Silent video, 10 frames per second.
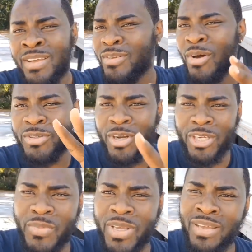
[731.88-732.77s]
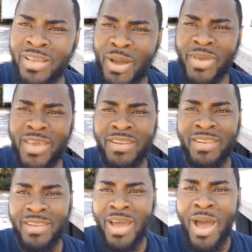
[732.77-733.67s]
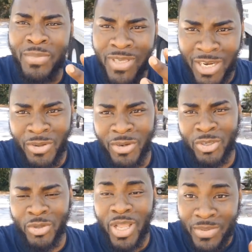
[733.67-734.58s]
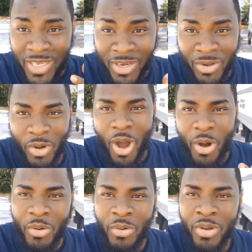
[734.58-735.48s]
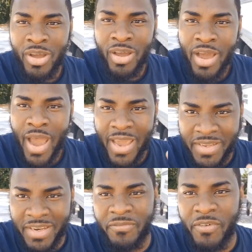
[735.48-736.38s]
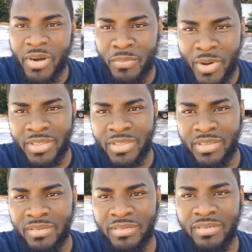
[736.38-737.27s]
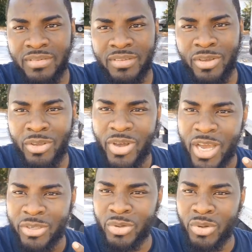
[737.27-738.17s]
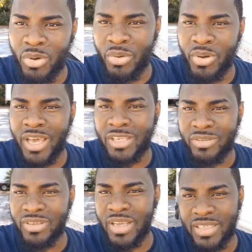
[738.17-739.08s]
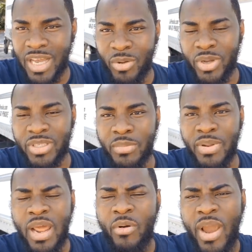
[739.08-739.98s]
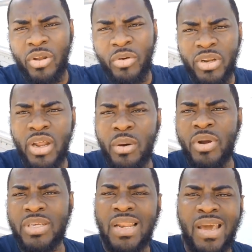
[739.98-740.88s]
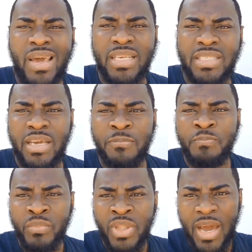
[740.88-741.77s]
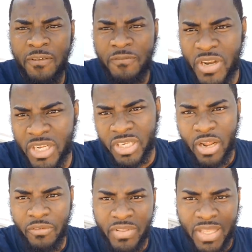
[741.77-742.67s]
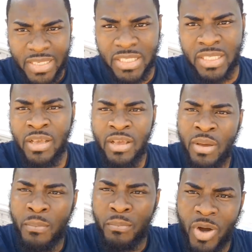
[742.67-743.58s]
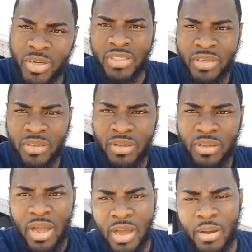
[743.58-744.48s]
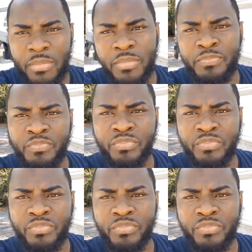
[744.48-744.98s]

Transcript: Don't judge me. I mean, I'm telling you the truth. I'm telling you all. I did it for the month, so you guys would know ex exactly what's happening. I write down the numbers, and like I said, at the finishing of this month, um,